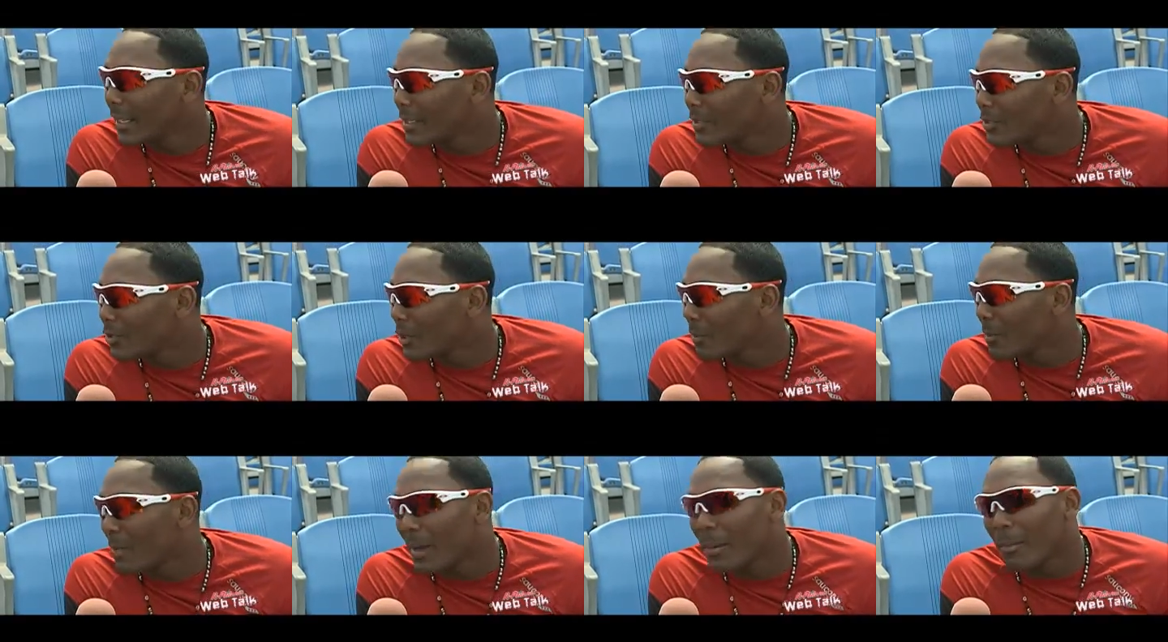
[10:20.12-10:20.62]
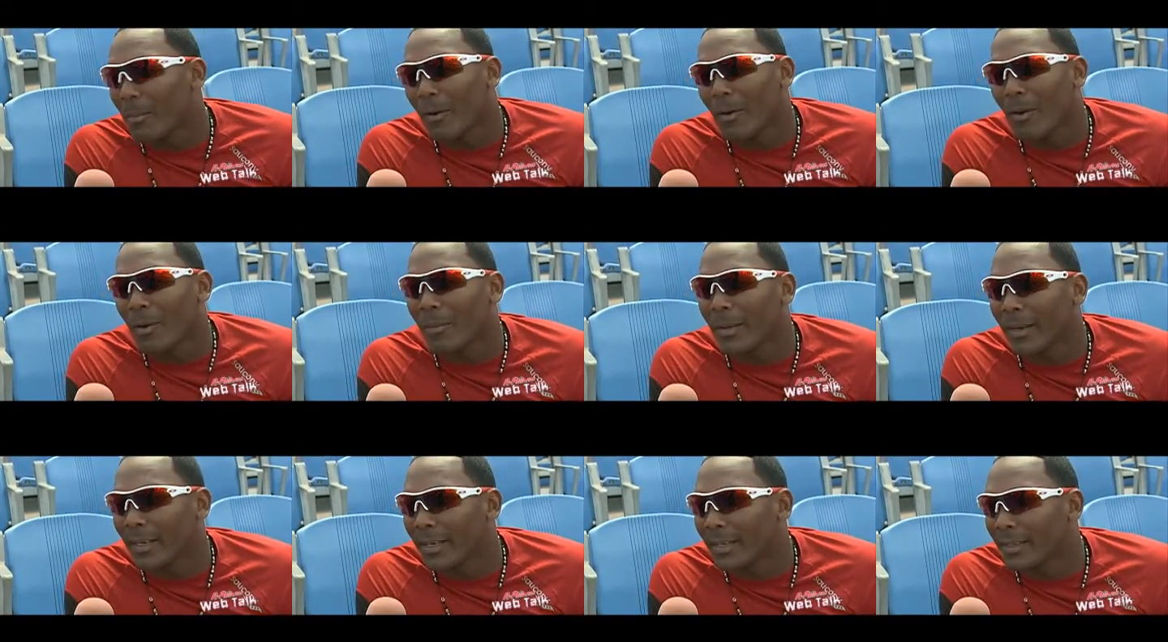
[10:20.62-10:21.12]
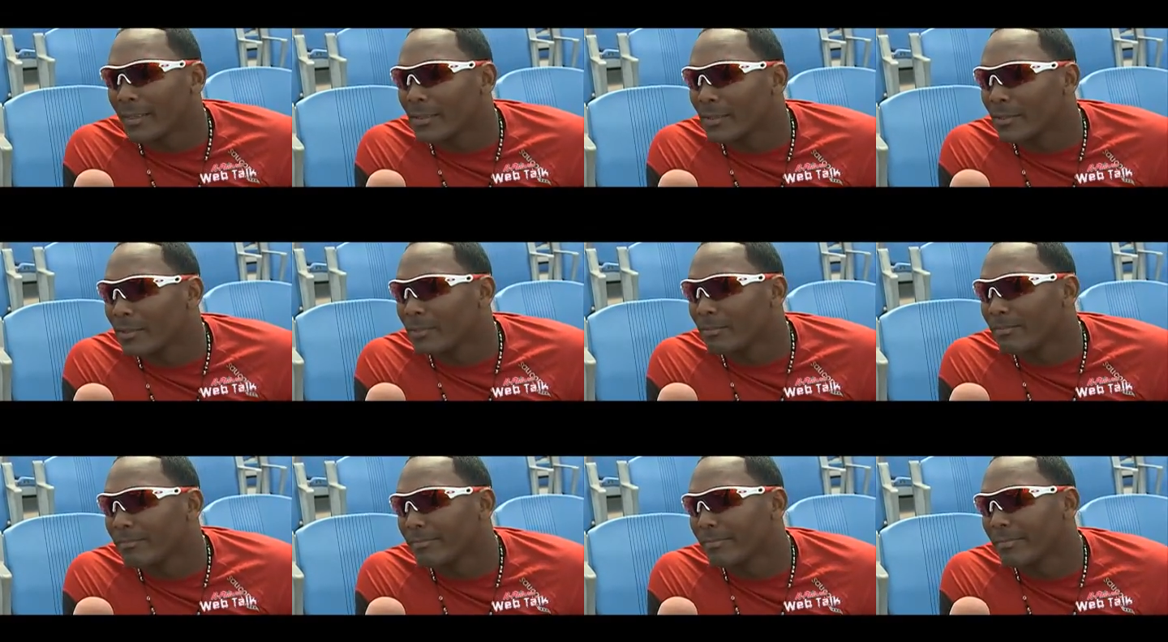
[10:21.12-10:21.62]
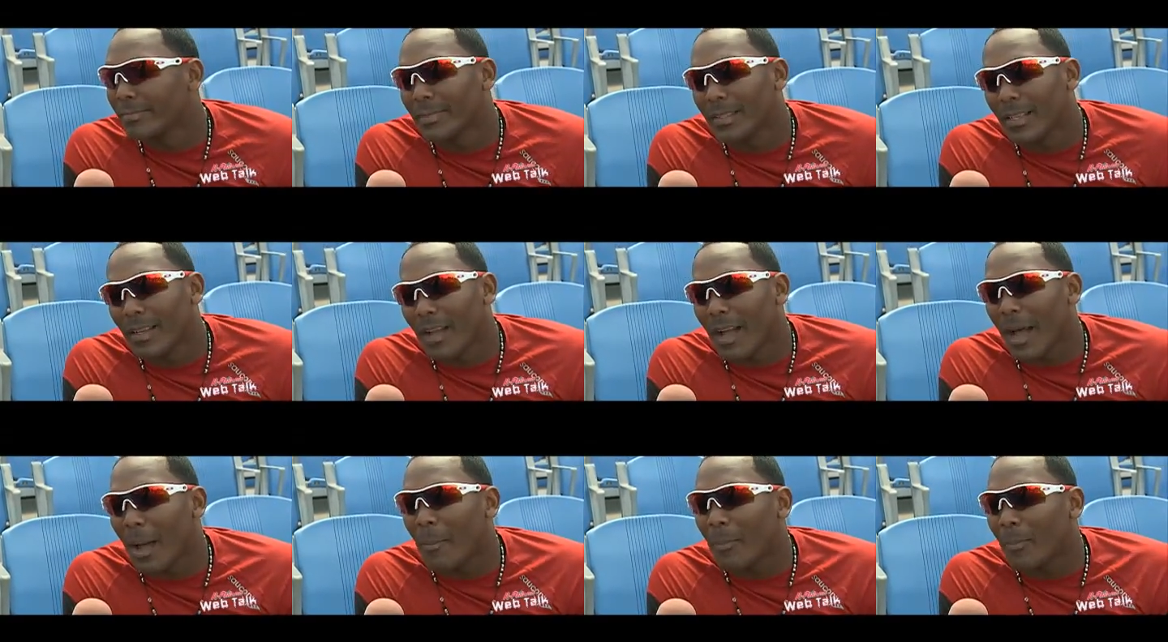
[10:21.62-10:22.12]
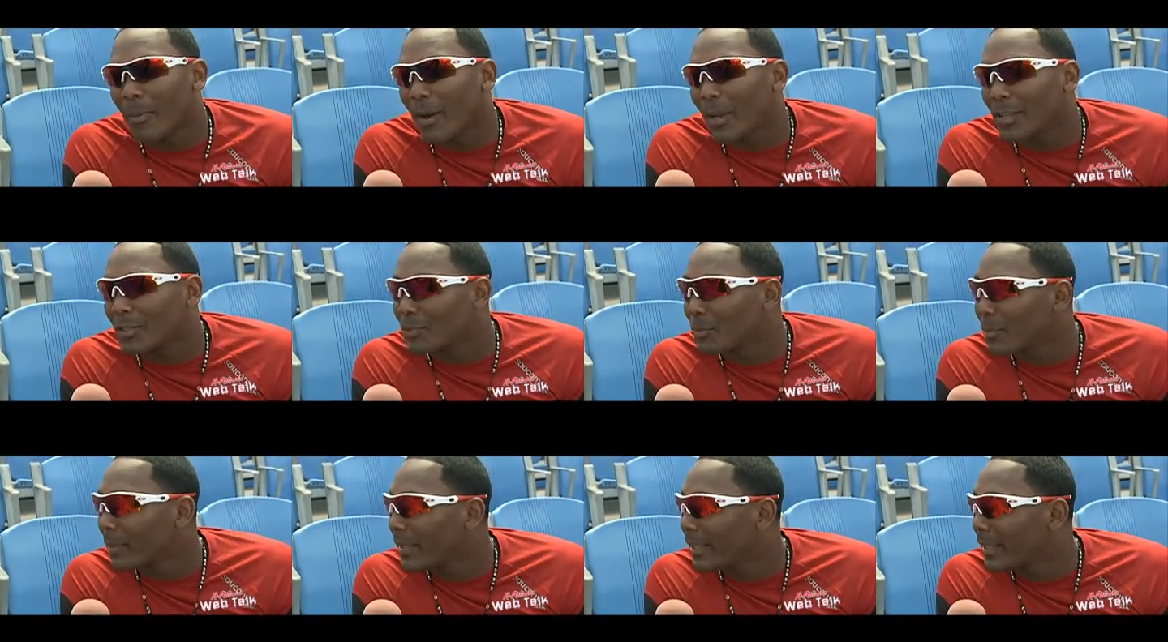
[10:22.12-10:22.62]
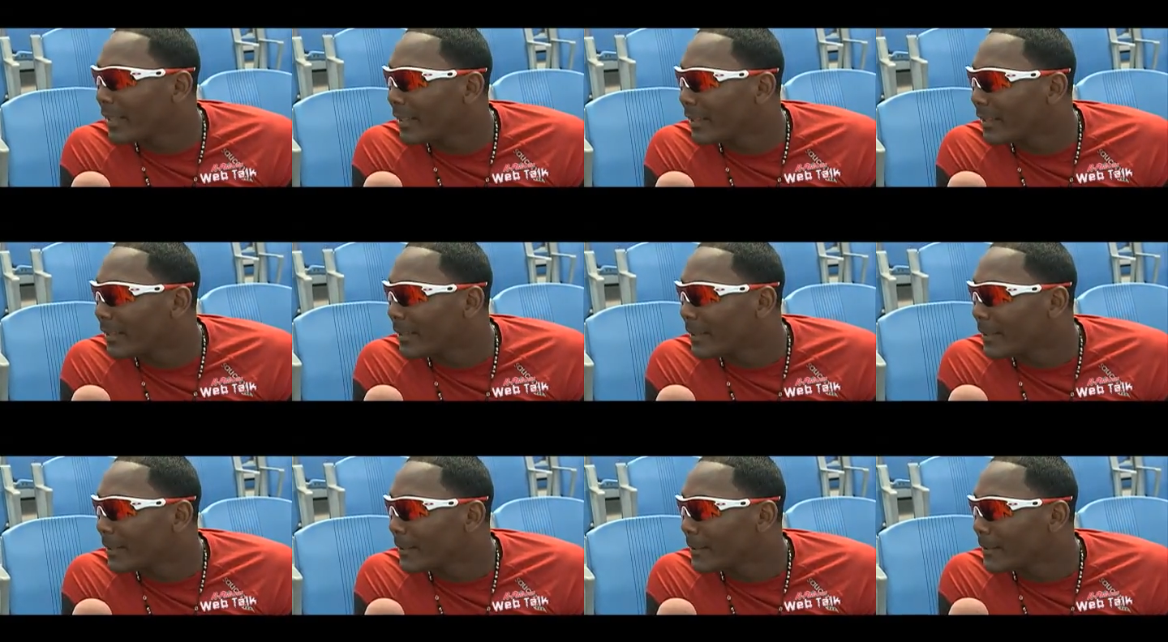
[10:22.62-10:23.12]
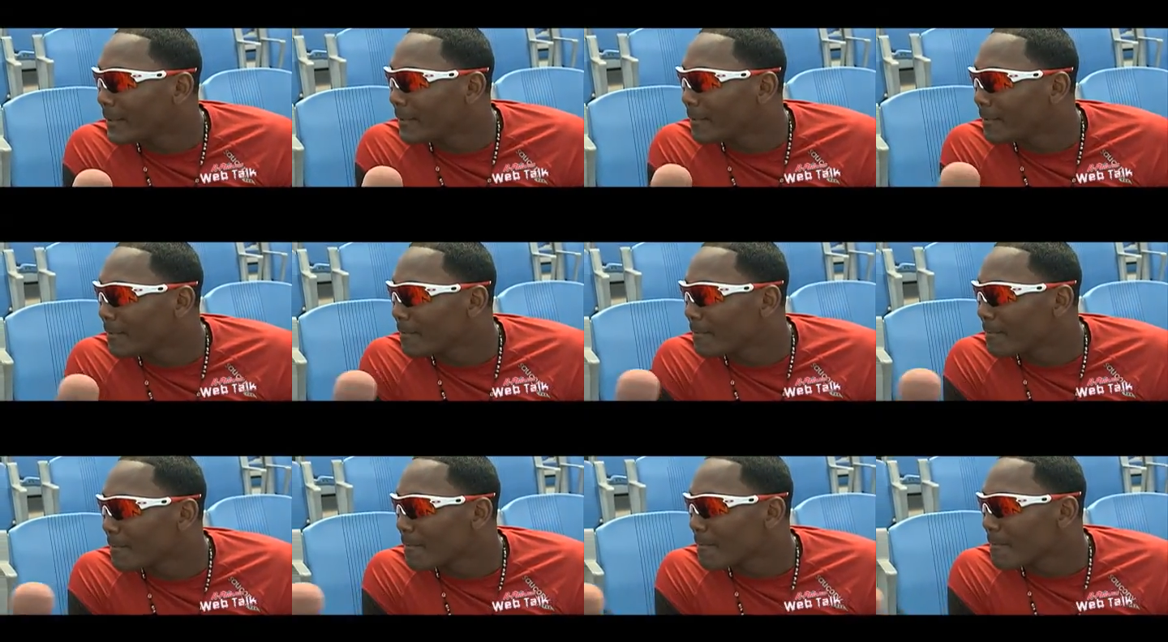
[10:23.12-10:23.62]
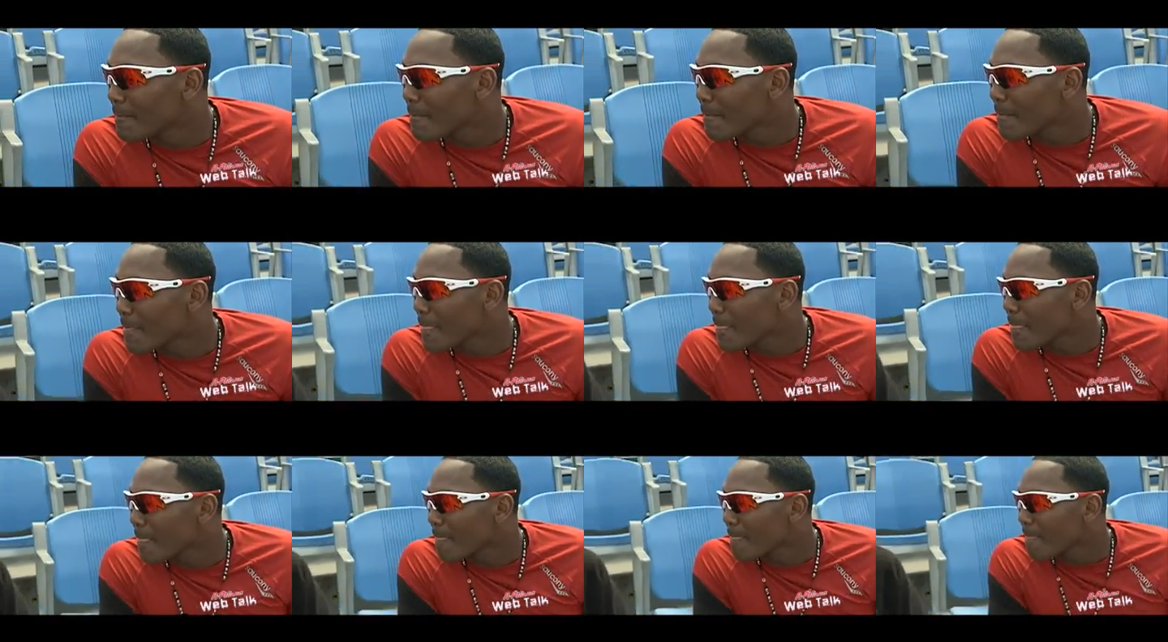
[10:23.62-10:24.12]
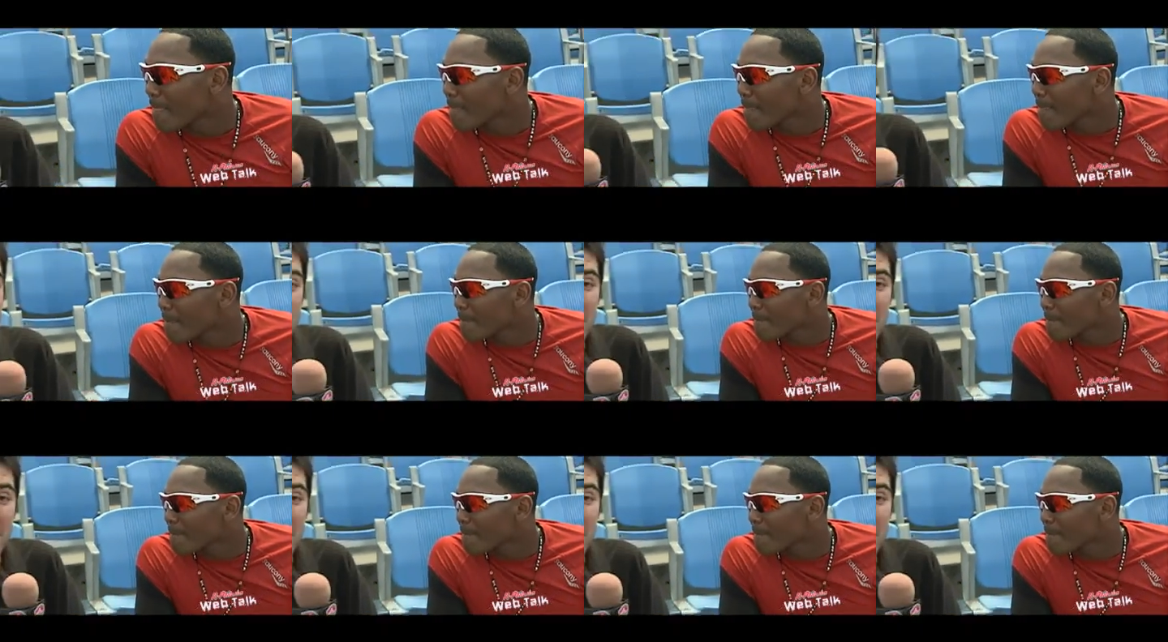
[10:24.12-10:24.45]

Enjoy my moment, and I'm proud to be here. Well, that is an